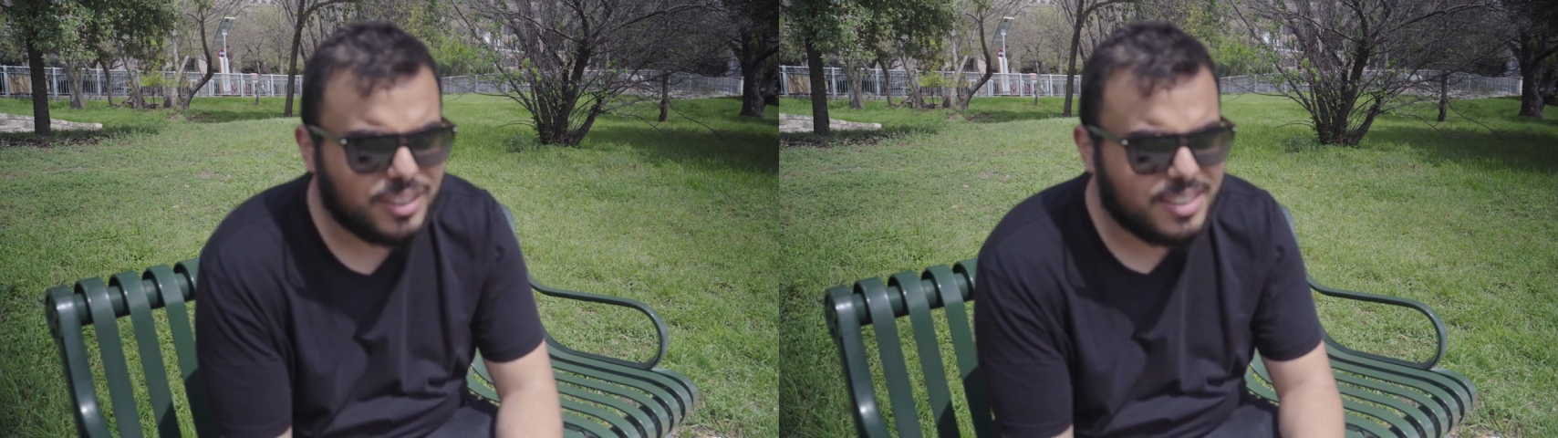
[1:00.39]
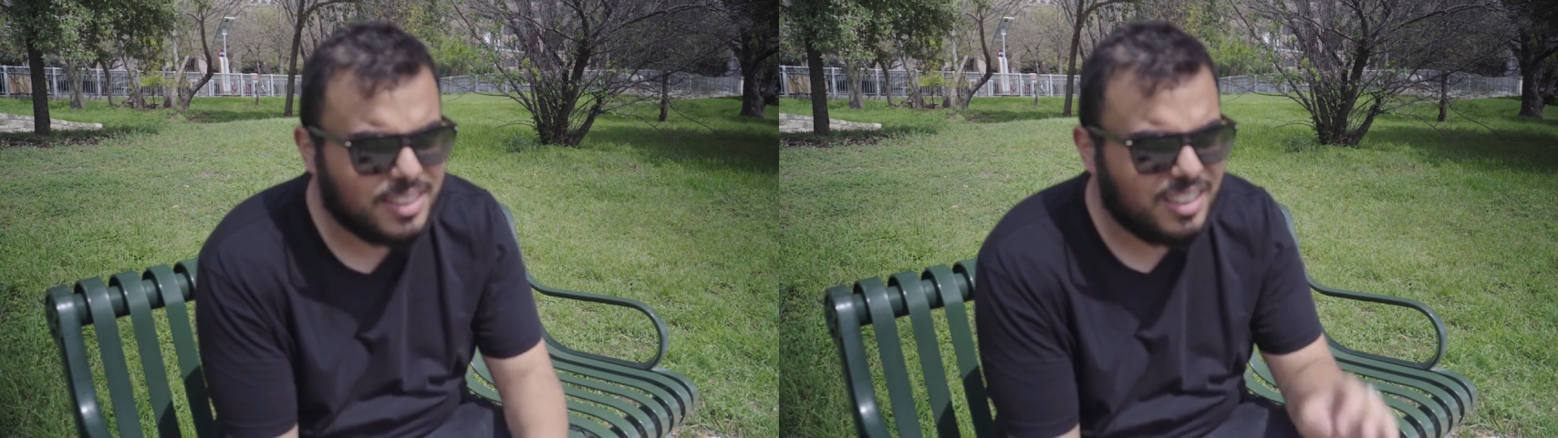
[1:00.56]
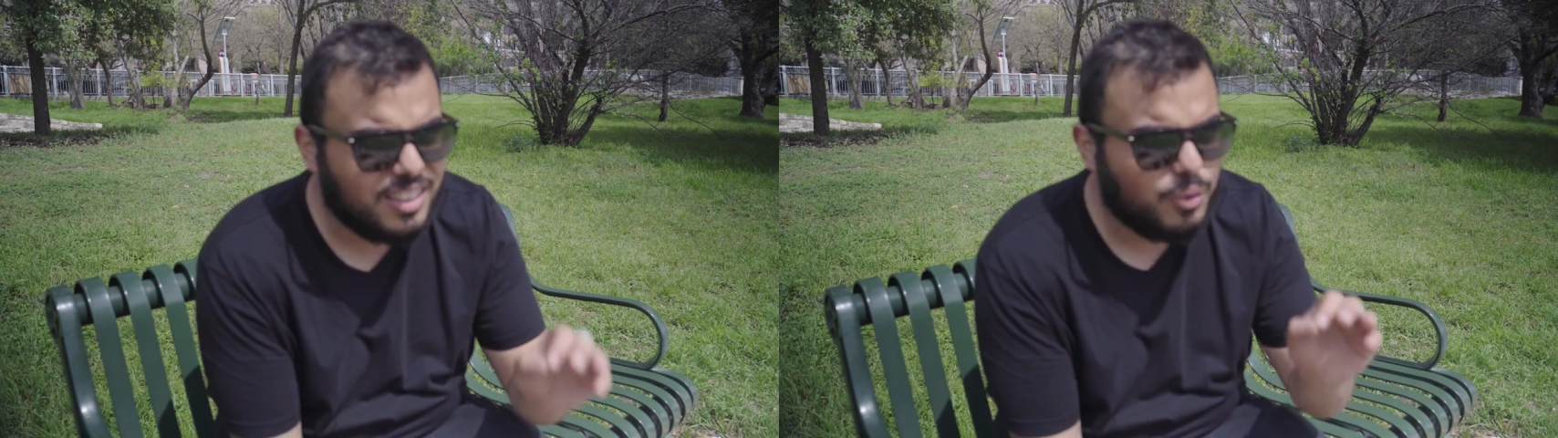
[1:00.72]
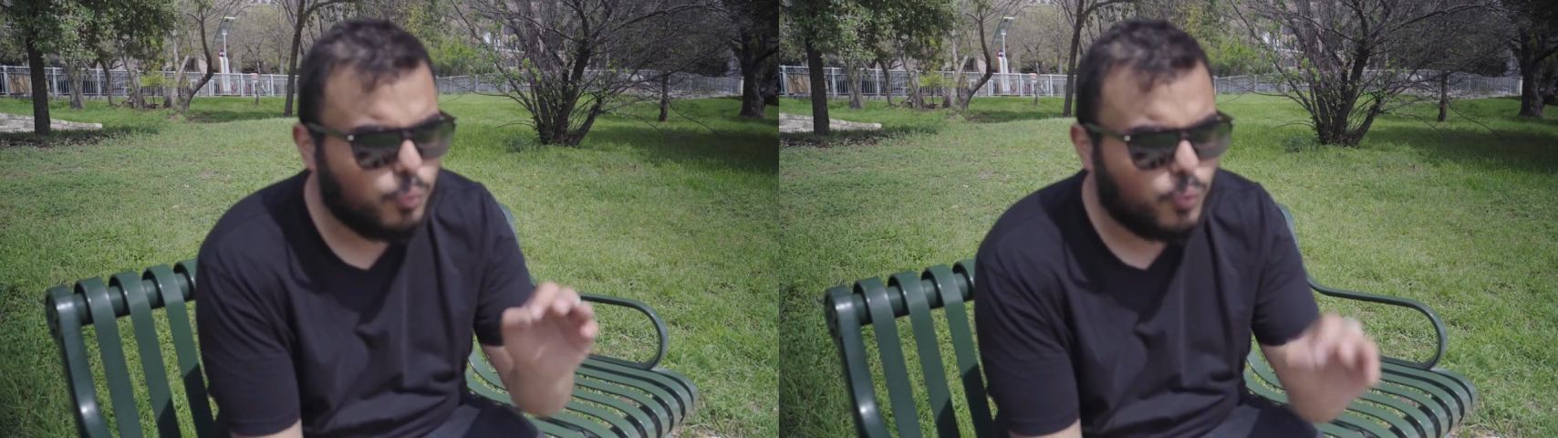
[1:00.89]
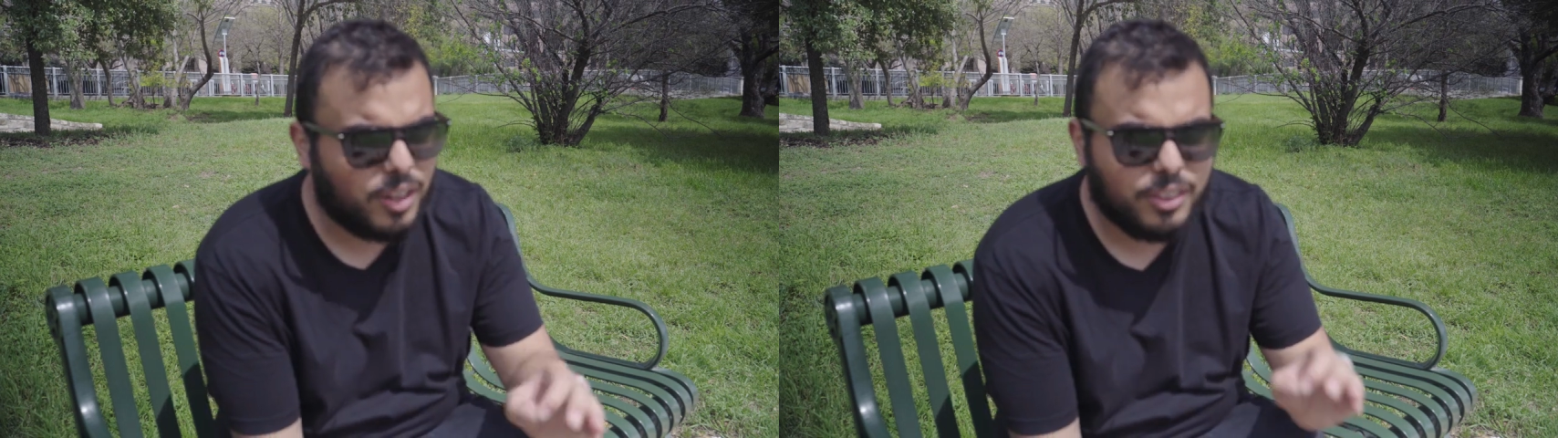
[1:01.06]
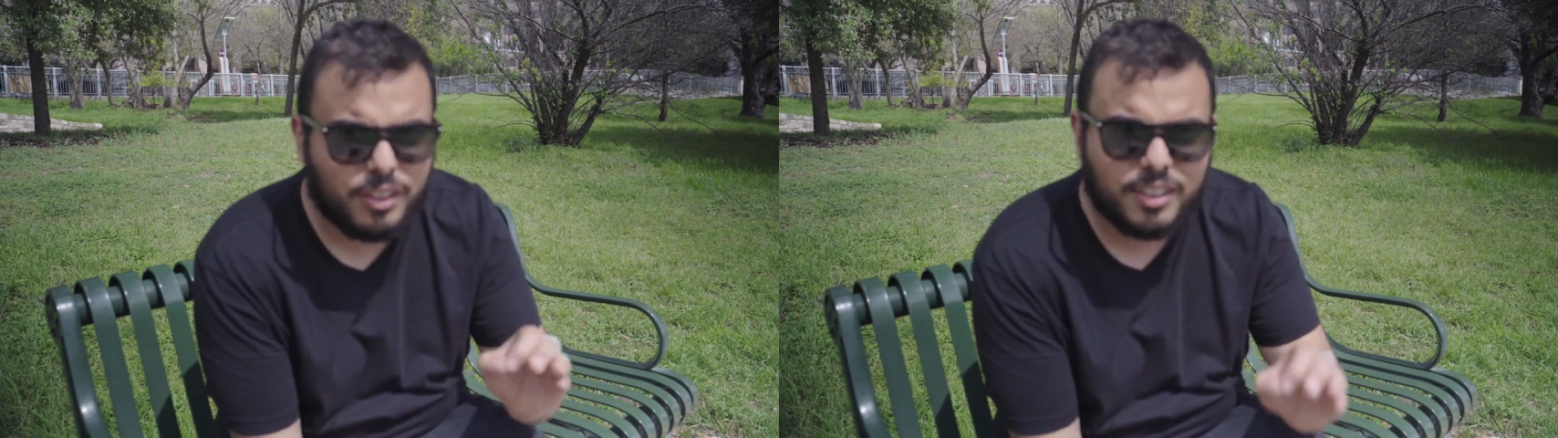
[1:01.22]
see
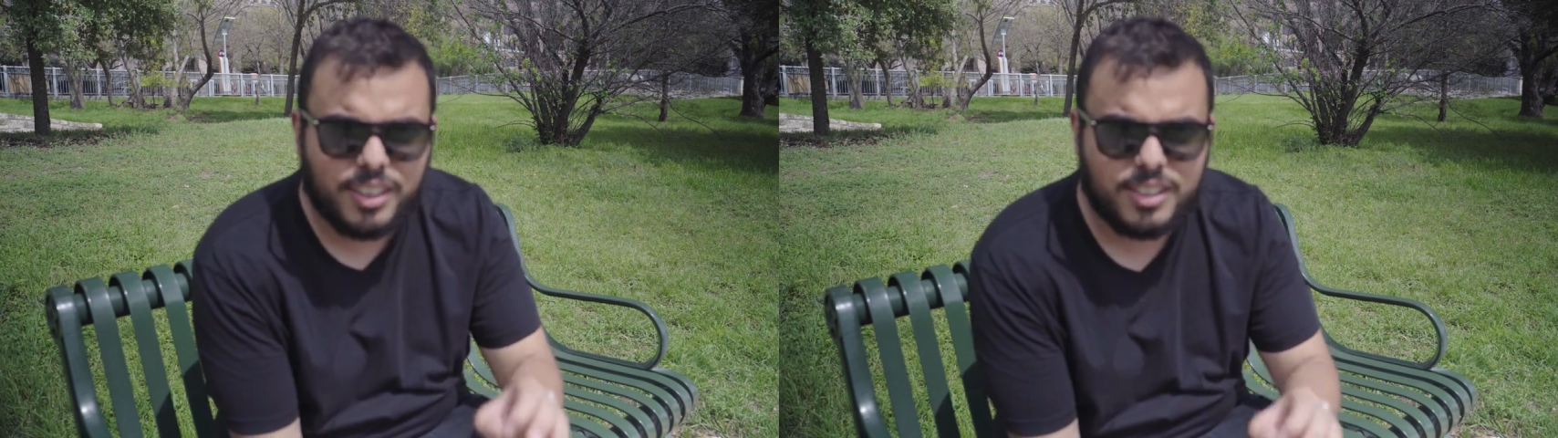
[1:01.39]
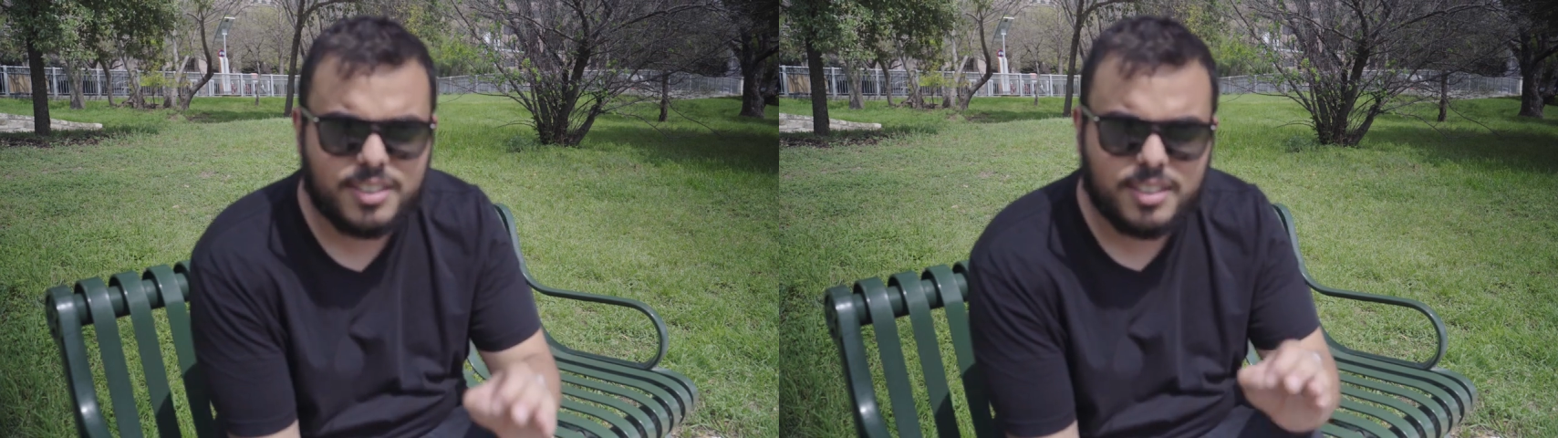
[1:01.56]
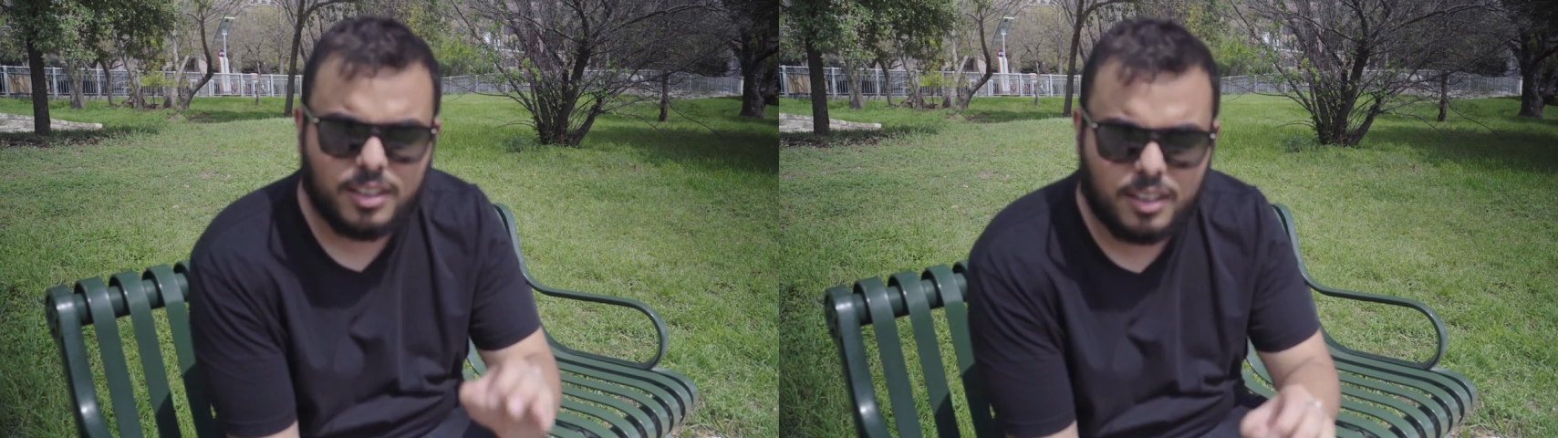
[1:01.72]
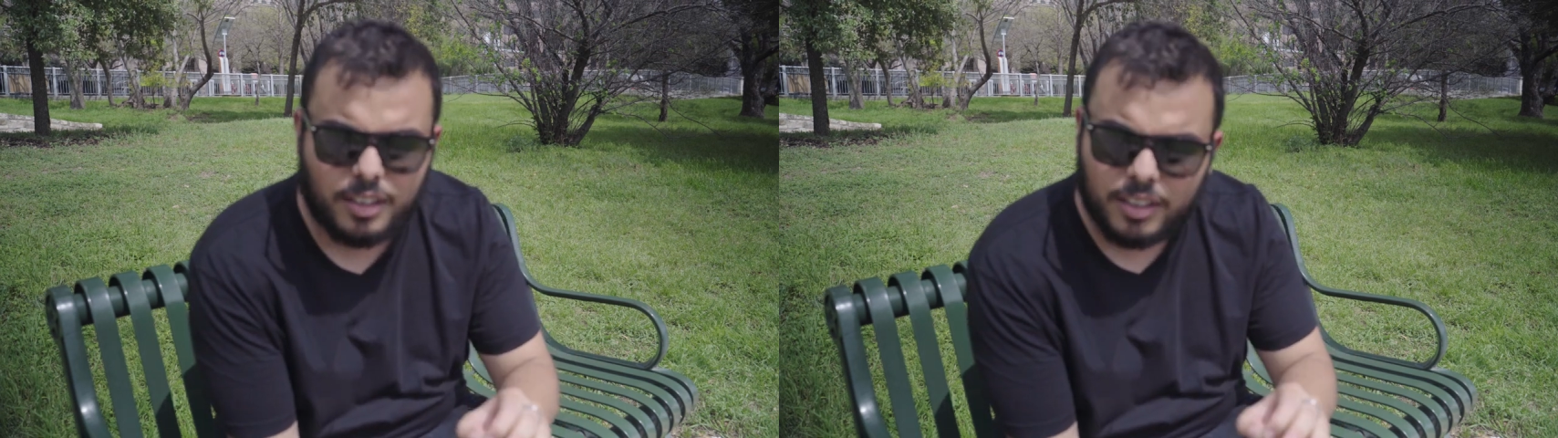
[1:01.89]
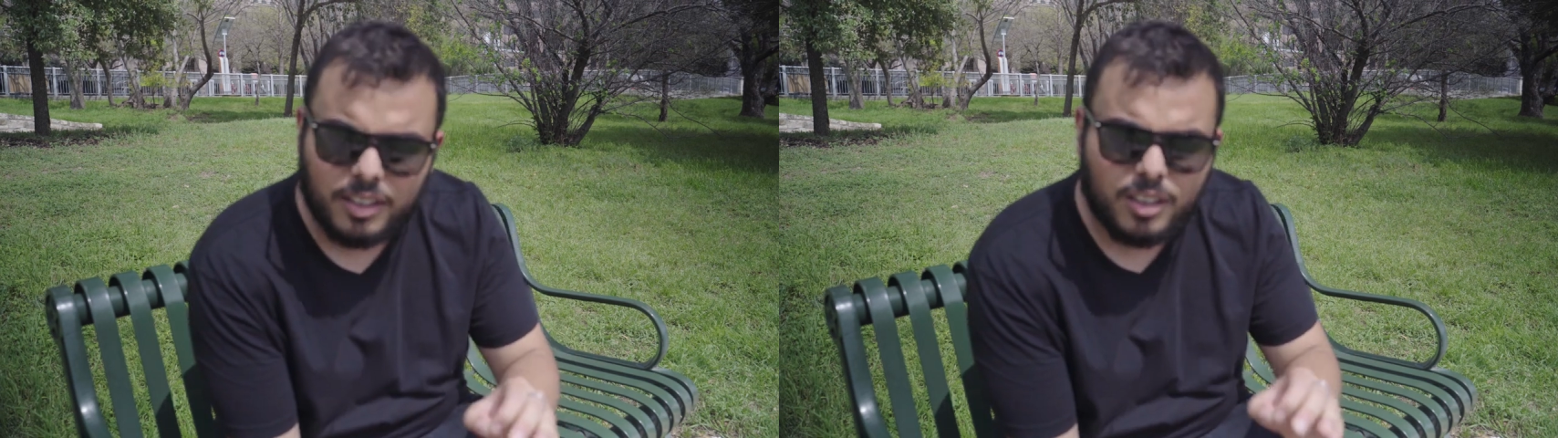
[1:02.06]
what their needs are,